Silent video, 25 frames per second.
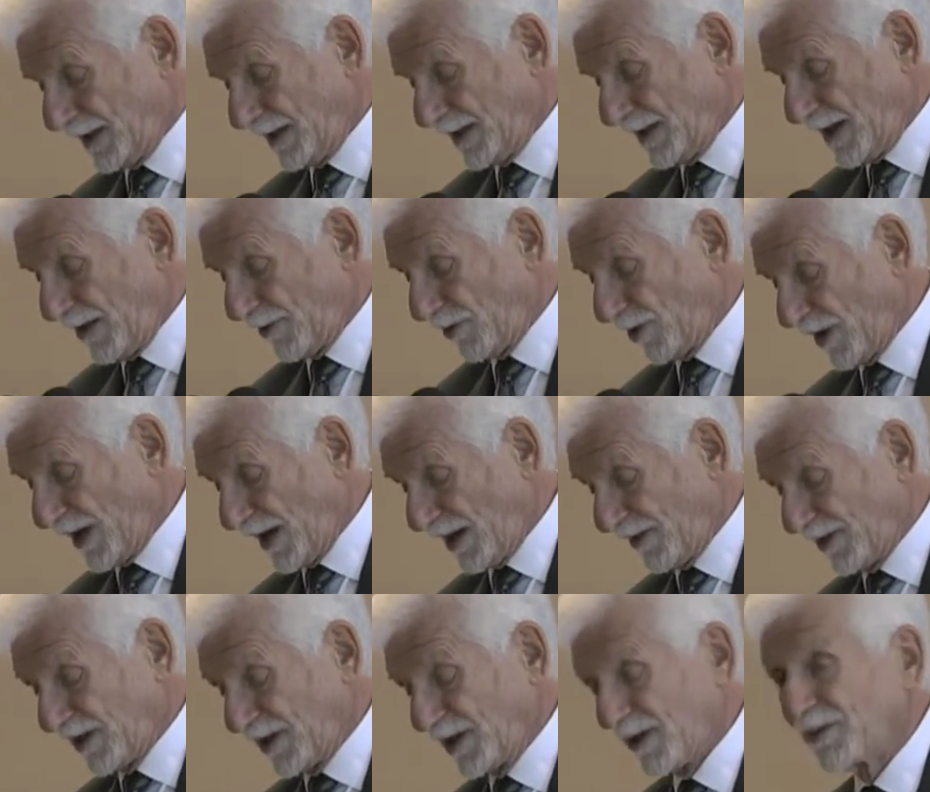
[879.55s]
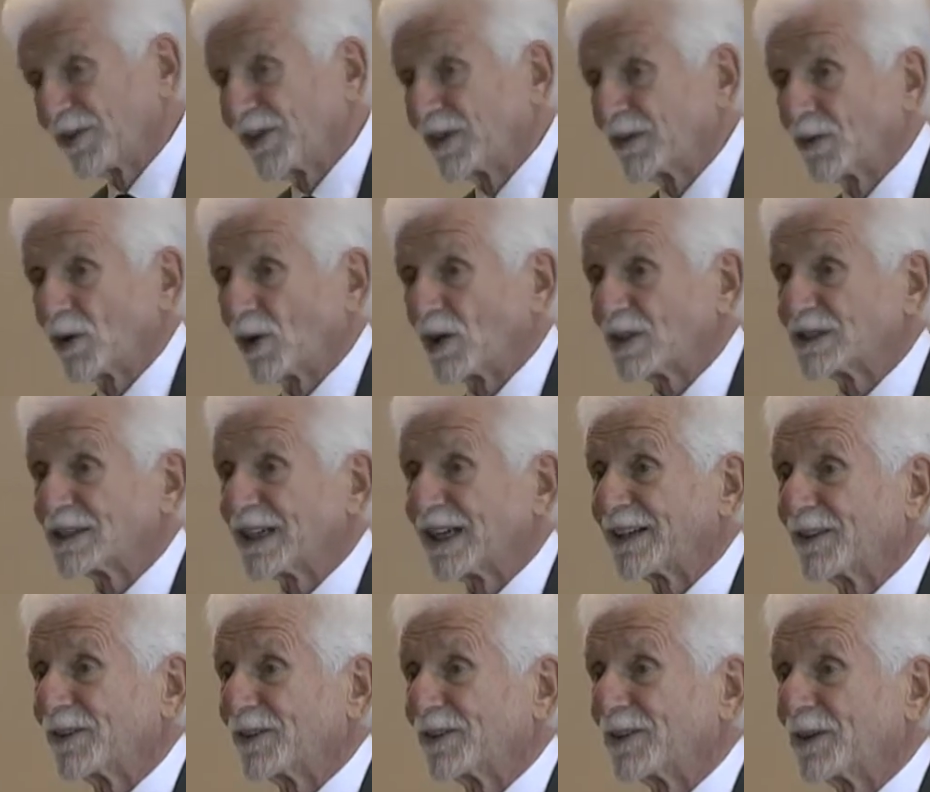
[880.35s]
uh, never have enough. And of course,
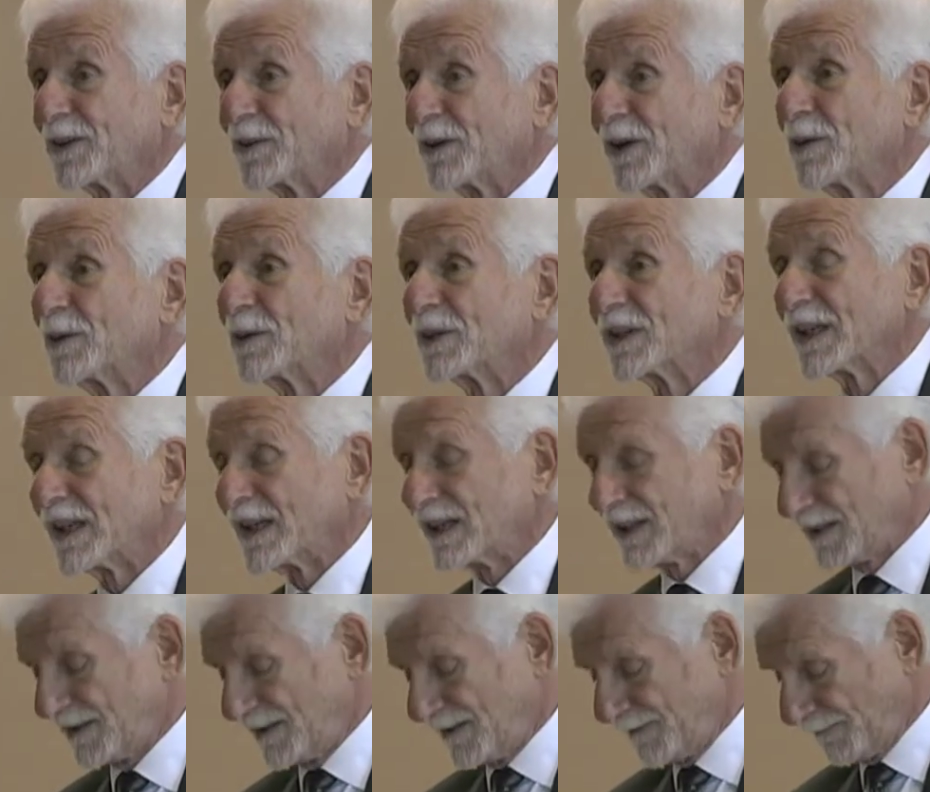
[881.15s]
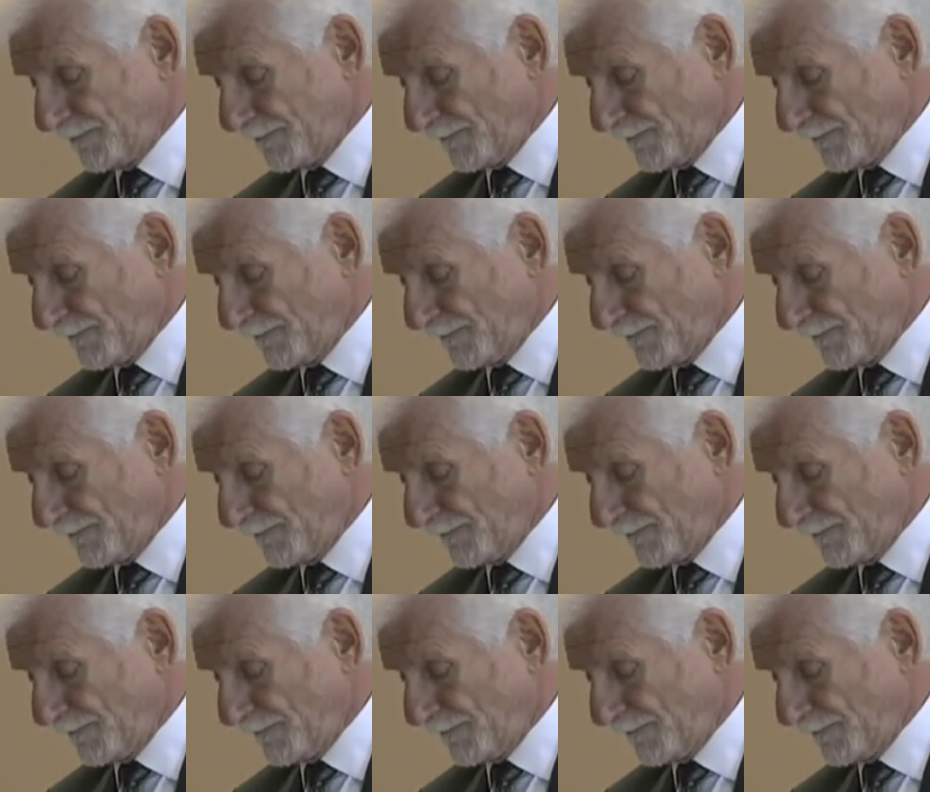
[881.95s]
I don't agree with that.